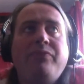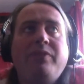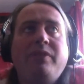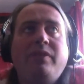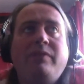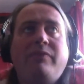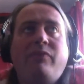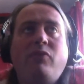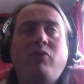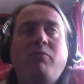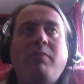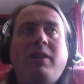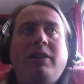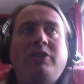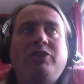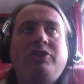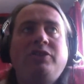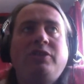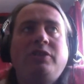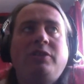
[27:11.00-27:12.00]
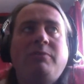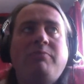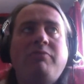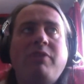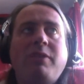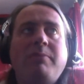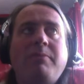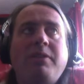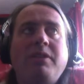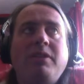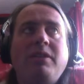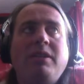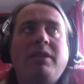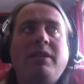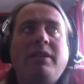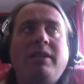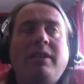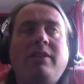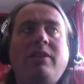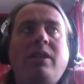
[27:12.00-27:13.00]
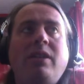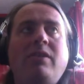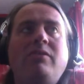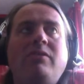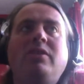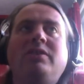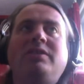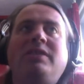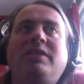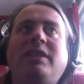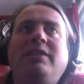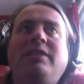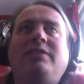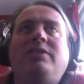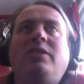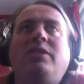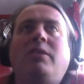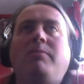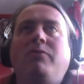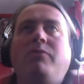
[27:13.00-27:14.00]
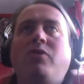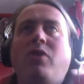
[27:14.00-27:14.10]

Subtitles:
formation of the Premier League. And I've got to say, listen, I'm not